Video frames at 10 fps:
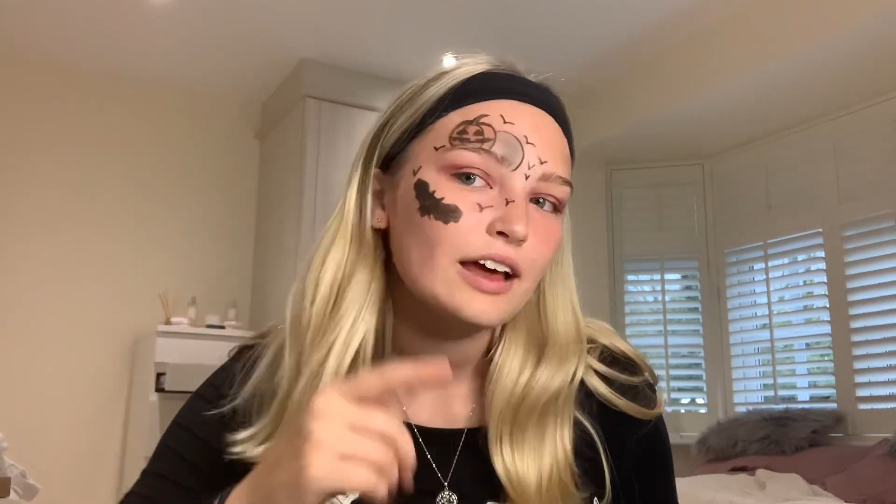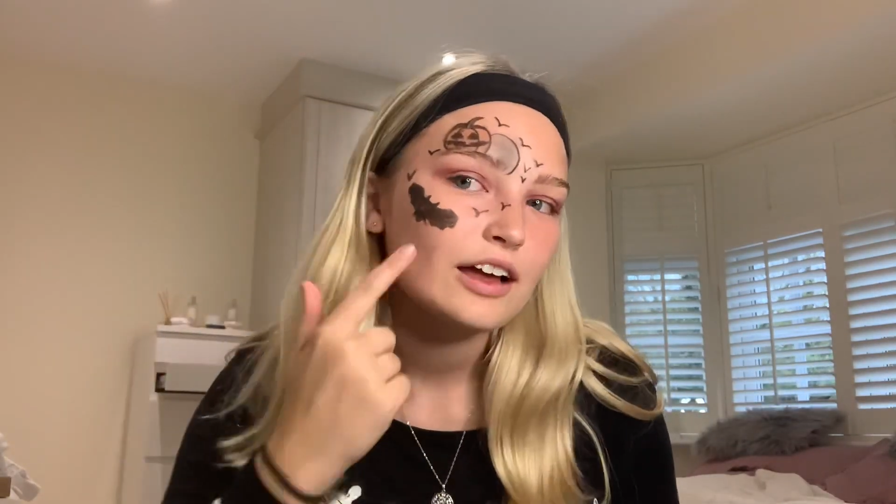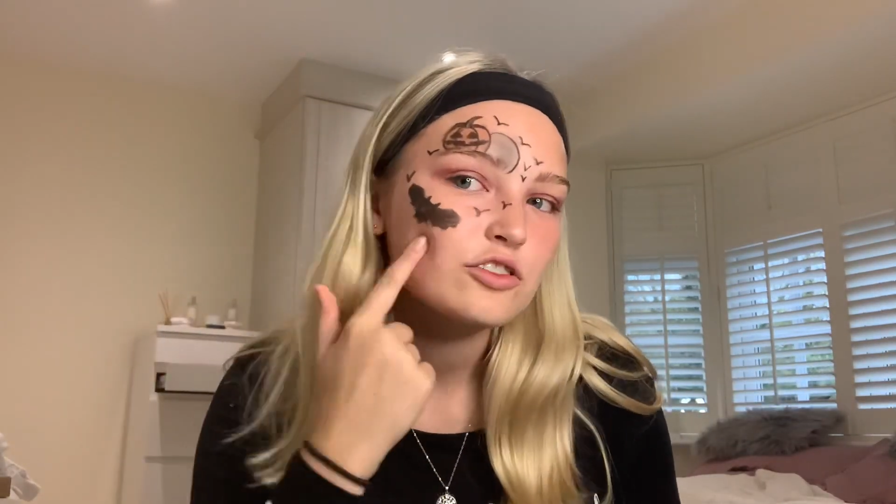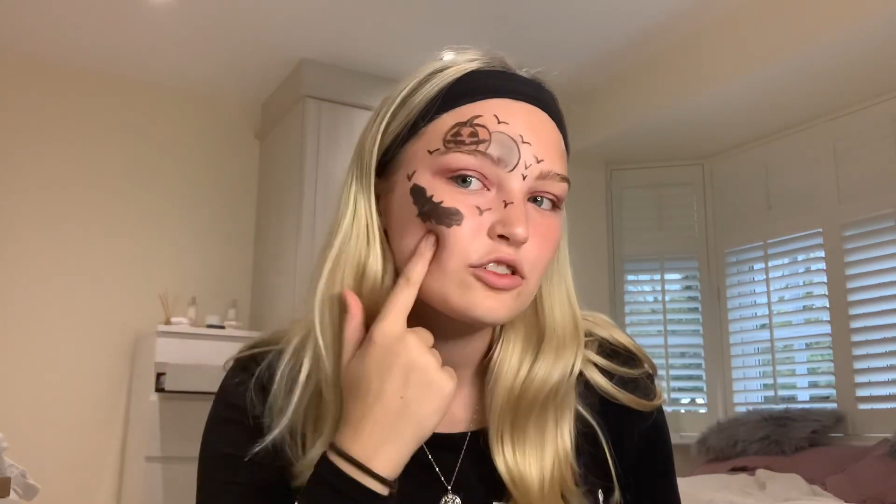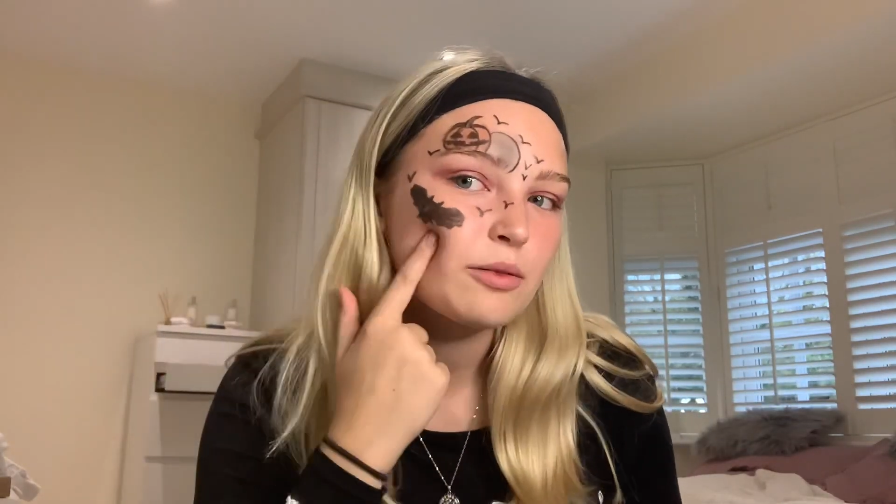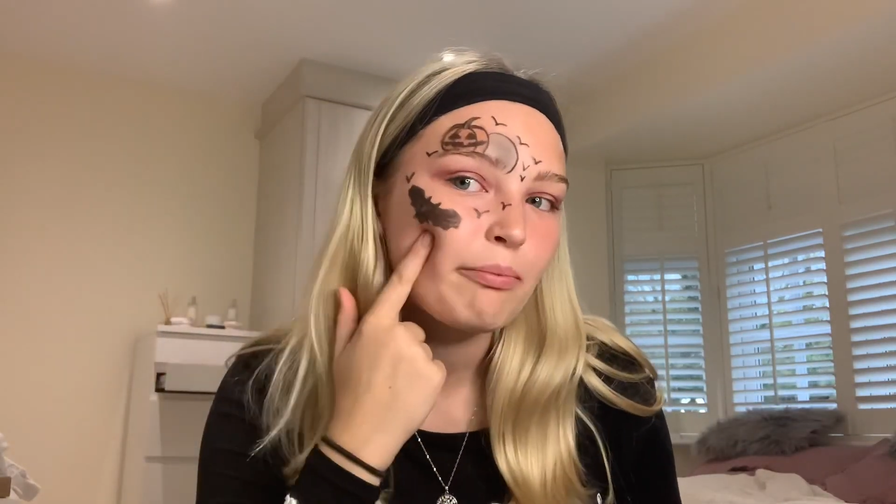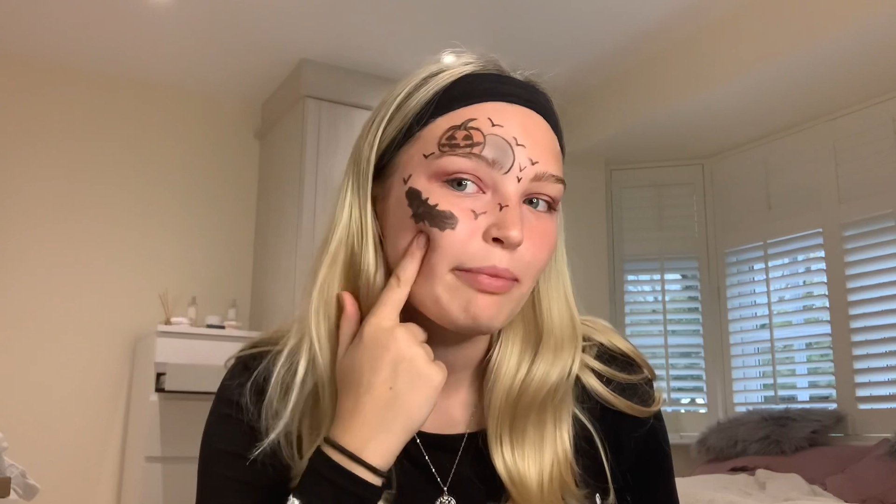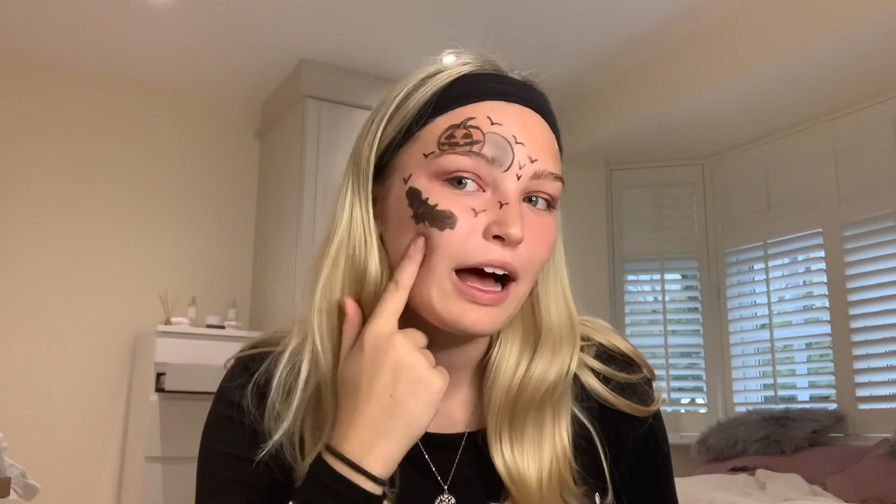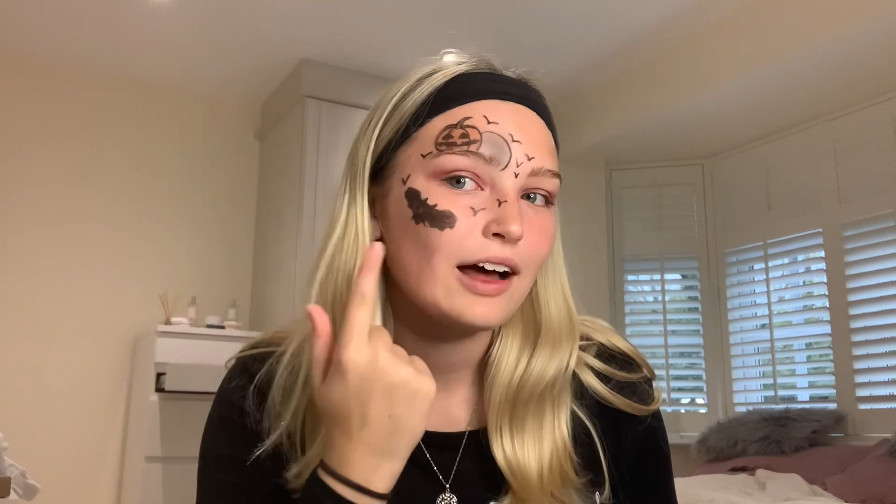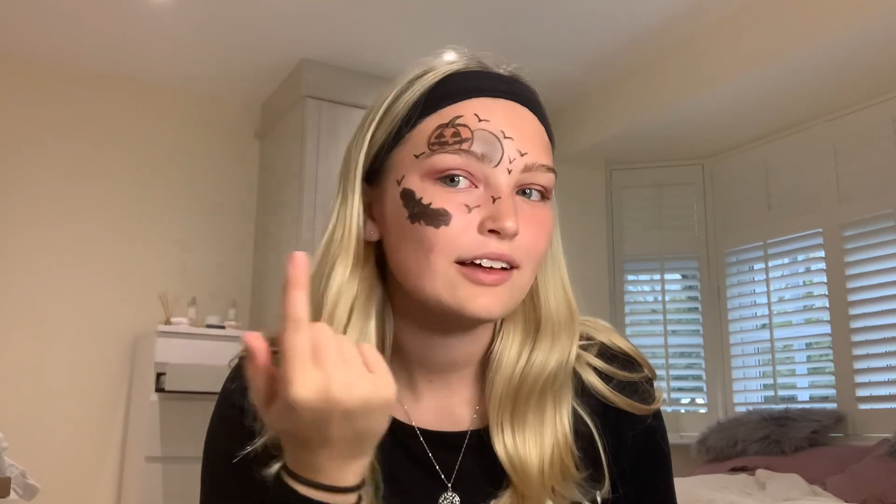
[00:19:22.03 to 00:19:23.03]
drawn a
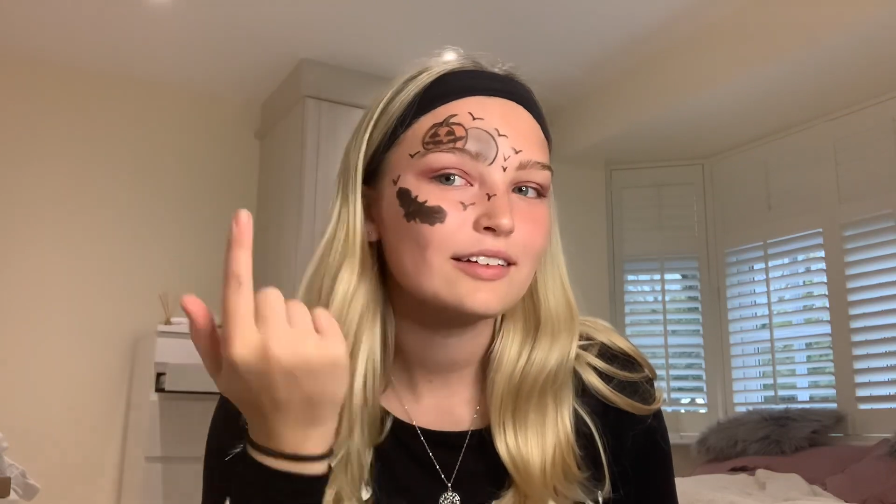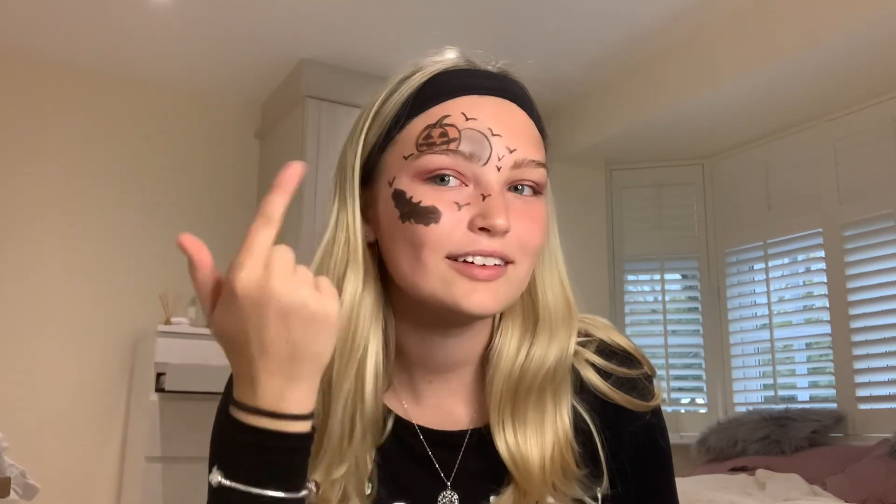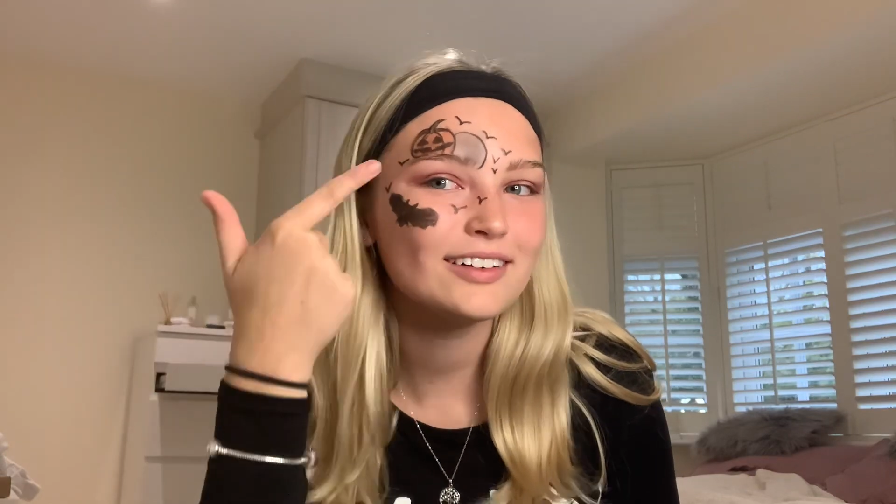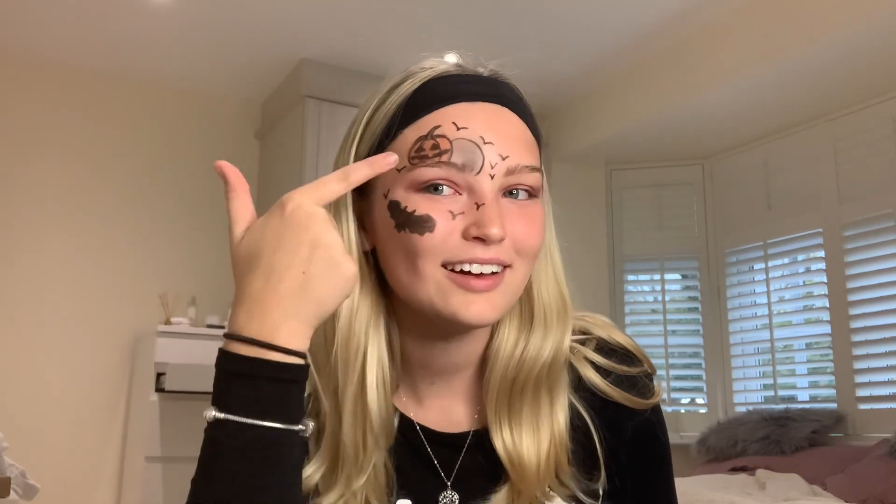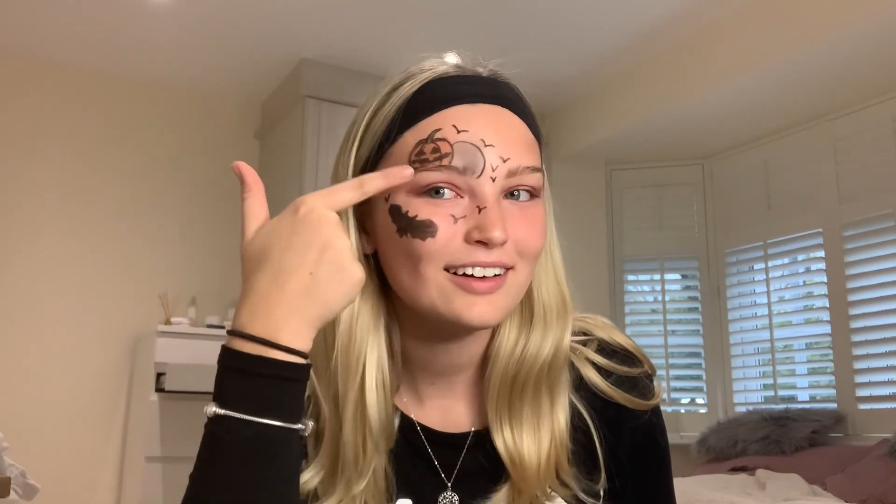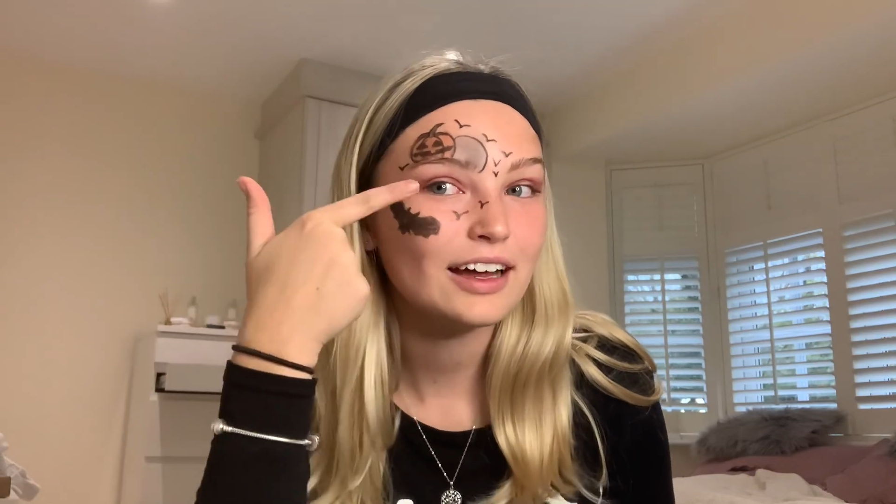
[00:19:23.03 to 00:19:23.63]
bat and